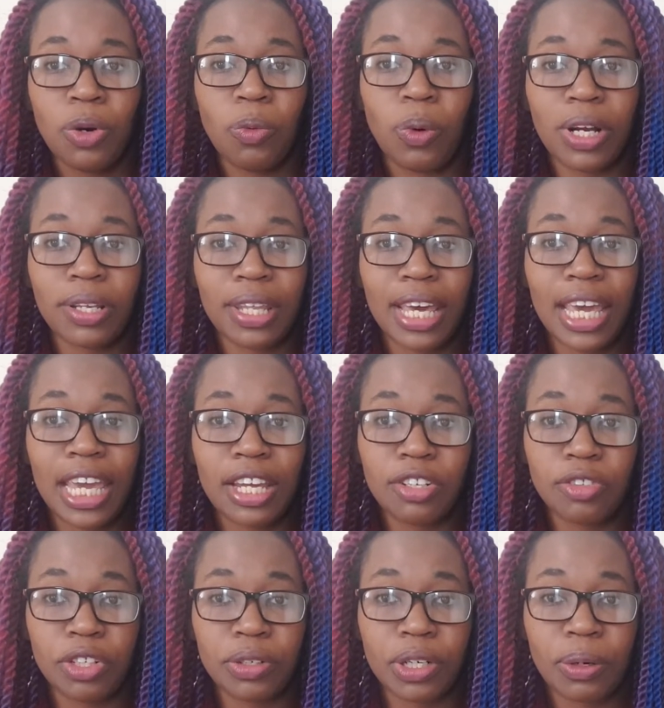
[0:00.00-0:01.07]
what their
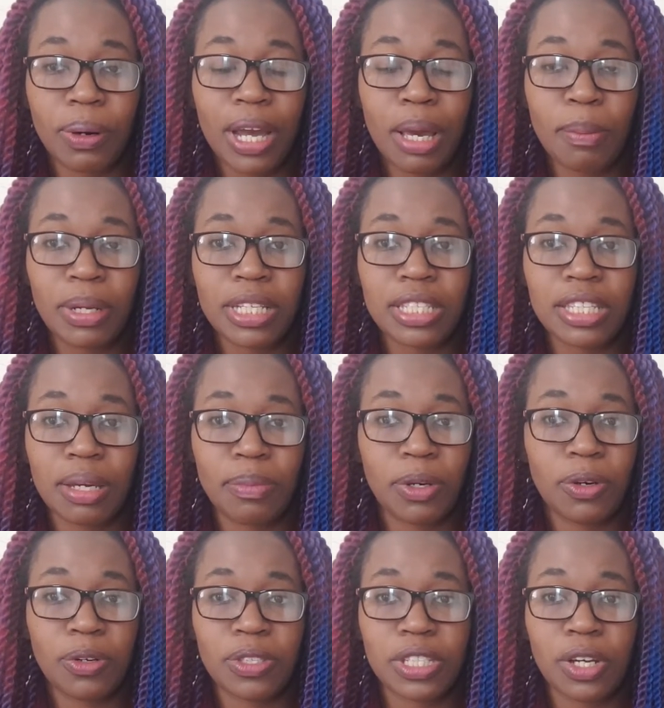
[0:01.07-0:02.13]
entry requirements are,
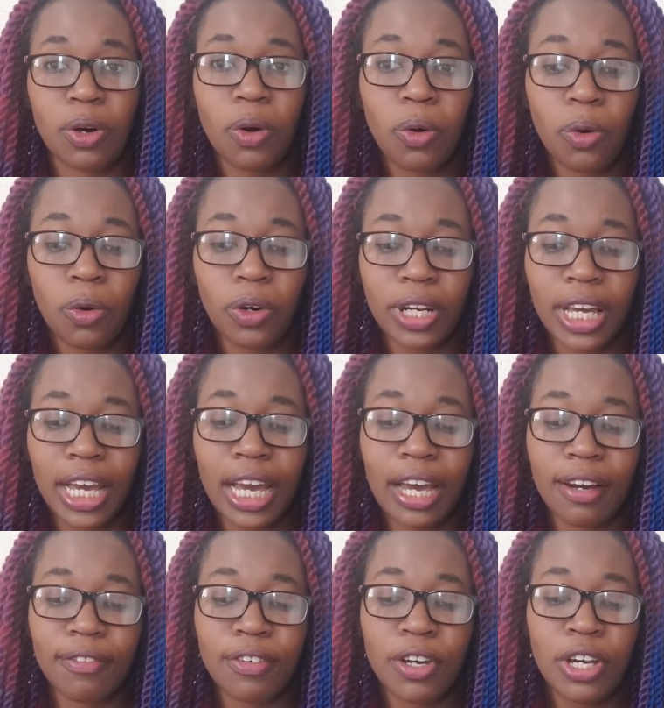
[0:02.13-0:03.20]
because they're all gonna
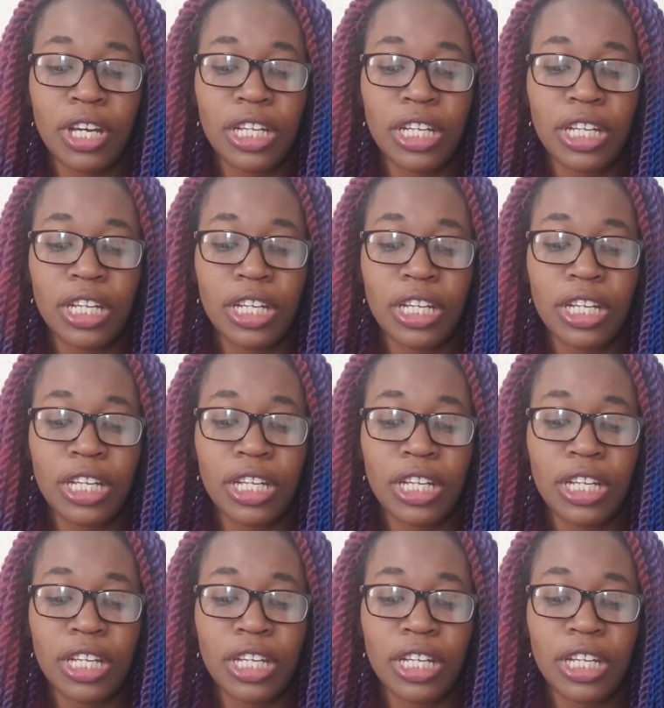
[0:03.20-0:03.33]
have